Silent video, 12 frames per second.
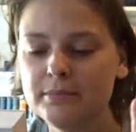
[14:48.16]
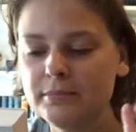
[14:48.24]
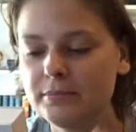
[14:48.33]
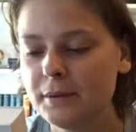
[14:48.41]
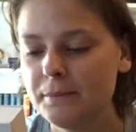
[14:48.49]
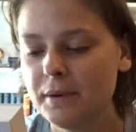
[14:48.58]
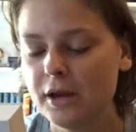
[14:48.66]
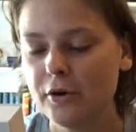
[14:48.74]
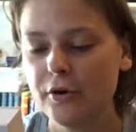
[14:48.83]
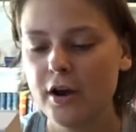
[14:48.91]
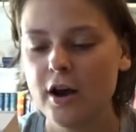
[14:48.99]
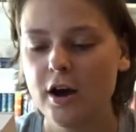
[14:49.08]

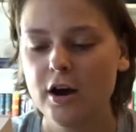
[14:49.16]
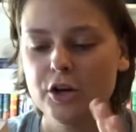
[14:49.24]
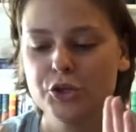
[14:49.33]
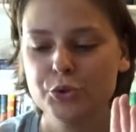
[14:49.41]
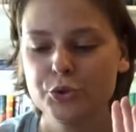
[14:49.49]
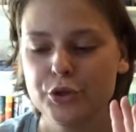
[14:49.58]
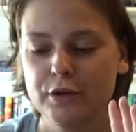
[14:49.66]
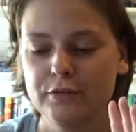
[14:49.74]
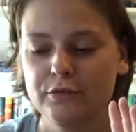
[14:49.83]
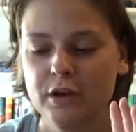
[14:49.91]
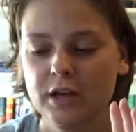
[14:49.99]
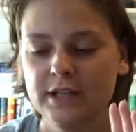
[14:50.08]
Imperial sort of
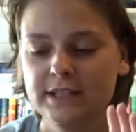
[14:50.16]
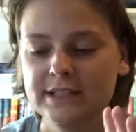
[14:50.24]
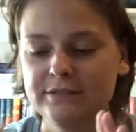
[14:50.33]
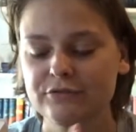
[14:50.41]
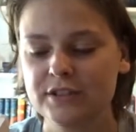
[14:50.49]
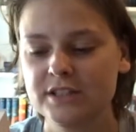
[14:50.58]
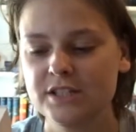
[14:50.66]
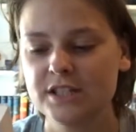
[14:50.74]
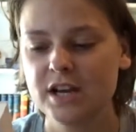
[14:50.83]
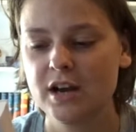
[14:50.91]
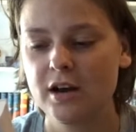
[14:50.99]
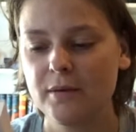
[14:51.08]
different
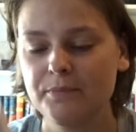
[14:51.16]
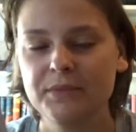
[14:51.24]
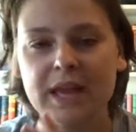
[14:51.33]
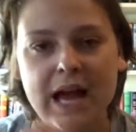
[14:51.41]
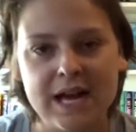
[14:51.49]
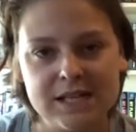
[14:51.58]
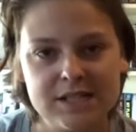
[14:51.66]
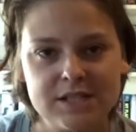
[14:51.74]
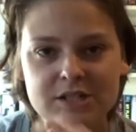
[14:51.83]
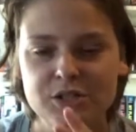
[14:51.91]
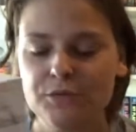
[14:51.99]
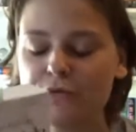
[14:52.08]

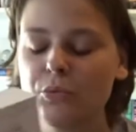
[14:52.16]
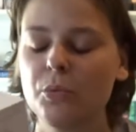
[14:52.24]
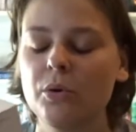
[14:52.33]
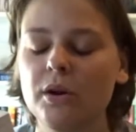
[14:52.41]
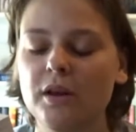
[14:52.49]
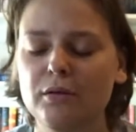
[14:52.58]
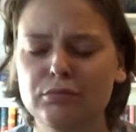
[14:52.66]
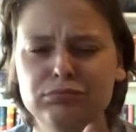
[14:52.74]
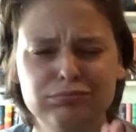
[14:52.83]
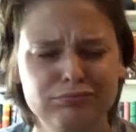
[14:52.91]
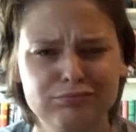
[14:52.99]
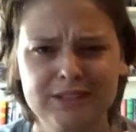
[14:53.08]
casts. So if you want to
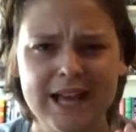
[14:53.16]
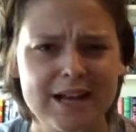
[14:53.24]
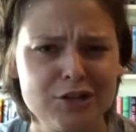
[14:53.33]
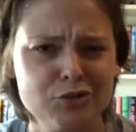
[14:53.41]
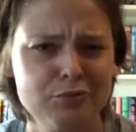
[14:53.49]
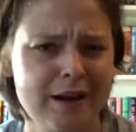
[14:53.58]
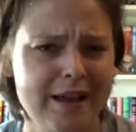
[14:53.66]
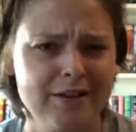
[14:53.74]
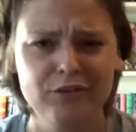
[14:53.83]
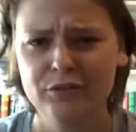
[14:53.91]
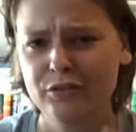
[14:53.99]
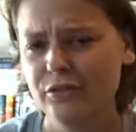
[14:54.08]
cast or
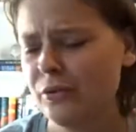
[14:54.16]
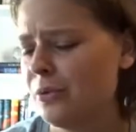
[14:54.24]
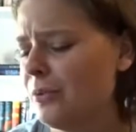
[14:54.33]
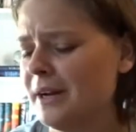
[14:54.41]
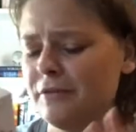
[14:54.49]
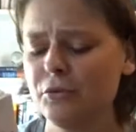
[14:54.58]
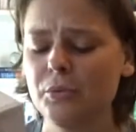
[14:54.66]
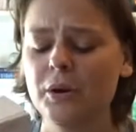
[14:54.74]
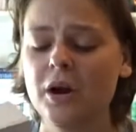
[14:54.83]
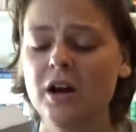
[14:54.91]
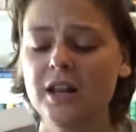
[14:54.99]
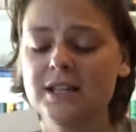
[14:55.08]
ranks or whatever you want to
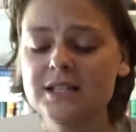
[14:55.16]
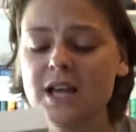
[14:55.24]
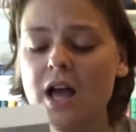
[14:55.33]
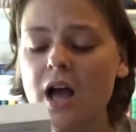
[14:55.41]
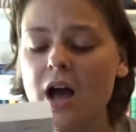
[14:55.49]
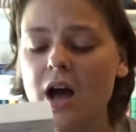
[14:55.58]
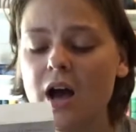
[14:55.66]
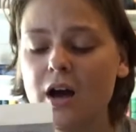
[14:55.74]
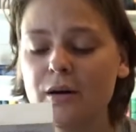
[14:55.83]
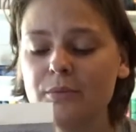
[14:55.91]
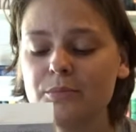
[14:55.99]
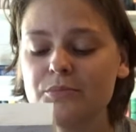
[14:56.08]
call it,
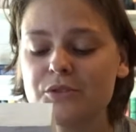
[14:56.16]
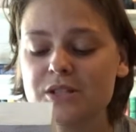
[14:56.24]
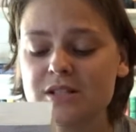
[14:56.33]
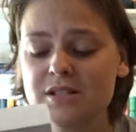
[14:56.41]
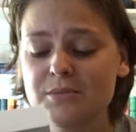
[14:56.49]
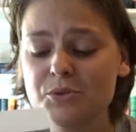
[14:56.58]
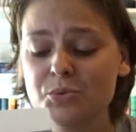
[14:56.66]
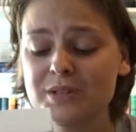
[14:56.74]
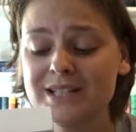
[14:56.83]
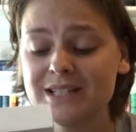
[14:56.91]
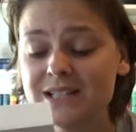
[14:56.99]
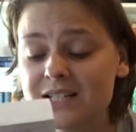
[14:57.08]
seems really
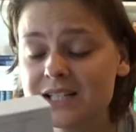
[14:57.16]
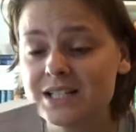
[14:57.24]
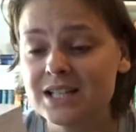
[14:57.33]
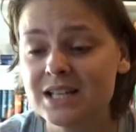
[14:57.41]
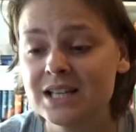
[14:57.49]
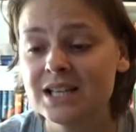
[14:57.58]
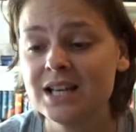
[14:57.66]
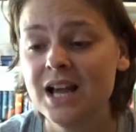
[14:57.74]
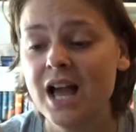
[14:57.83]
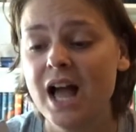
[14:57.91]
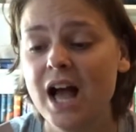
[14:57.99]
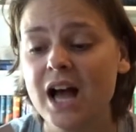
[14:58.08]
interesting.
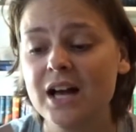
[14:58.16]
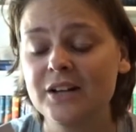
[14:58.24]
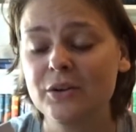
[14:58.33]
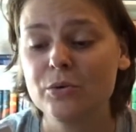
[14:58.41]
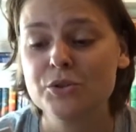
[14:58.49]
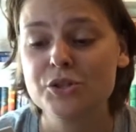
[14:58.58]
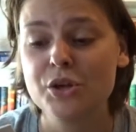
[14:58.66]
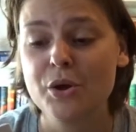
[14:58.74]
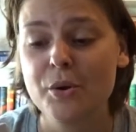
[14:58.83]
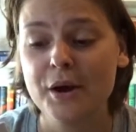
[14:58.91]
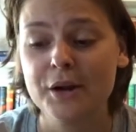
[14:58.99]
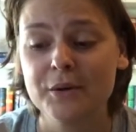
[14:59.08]
And
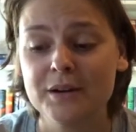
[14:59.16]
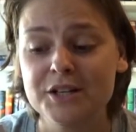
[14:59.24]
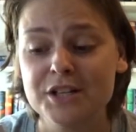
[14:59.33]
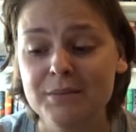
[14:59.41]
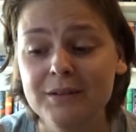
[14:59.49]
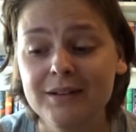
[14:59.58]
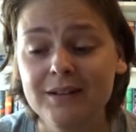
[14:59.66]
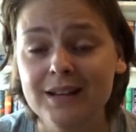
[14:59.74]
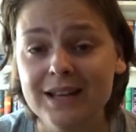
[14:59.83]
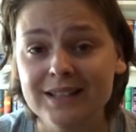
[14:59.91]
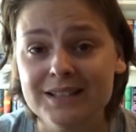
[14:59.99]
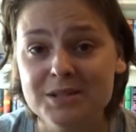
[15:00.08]
also I know that Jamie really
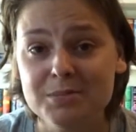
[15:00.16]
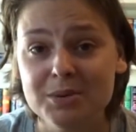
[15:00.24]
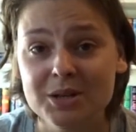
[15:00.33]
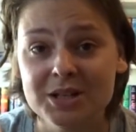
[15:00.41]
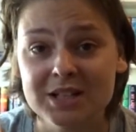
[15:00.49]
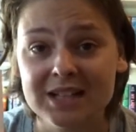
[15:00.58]
liked this book,